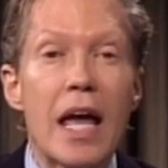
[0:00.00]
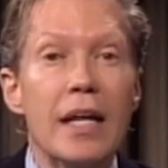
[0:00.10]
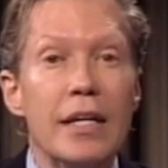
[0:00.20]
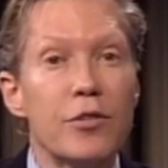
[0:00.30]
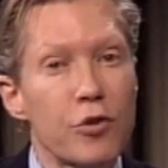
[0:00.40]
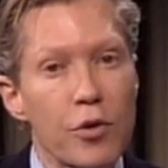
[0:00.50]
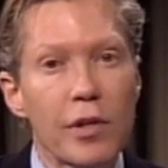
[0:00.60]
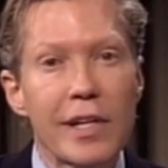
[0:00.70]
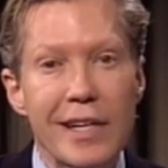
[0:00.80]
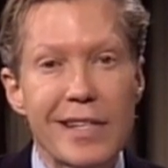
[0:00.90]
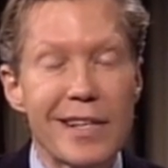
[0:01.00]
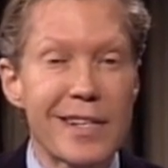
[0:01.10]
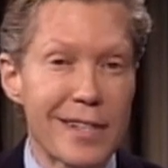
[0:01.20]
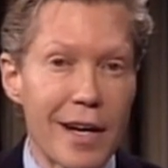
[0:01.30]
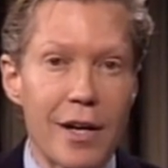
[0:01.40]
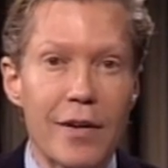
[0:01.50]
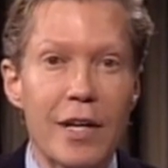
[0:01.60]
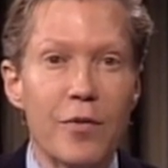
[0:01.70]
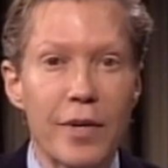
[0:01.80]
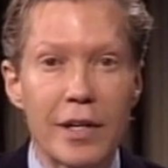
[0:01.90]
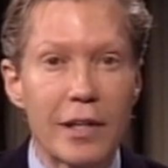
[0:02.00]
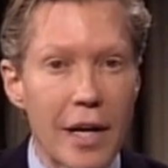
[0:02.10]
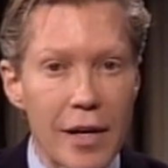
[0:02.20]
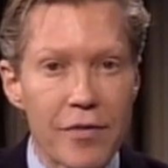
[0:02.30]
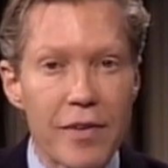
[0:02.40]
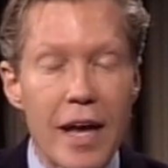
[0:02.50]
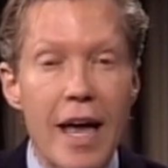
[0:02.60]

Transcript: and he truly is a star in real life,